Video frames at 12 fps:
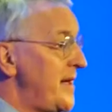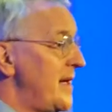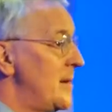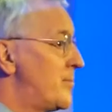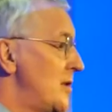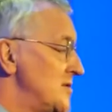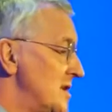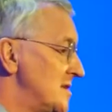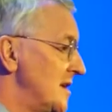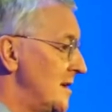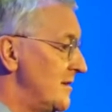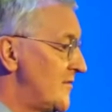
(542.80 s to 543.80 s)
picking and
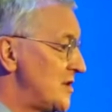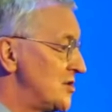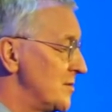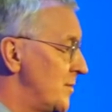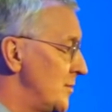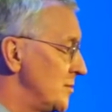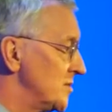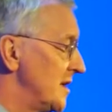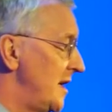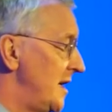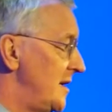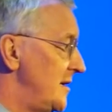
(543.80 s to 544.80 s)
processing
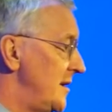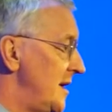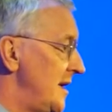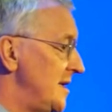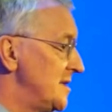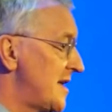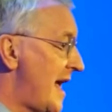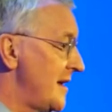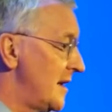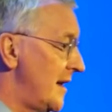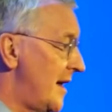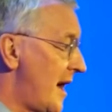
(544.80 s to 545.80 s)
vegetables in East
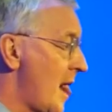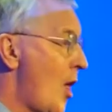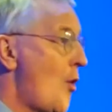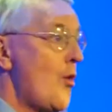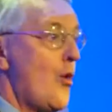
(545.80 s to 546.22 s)
Anglia,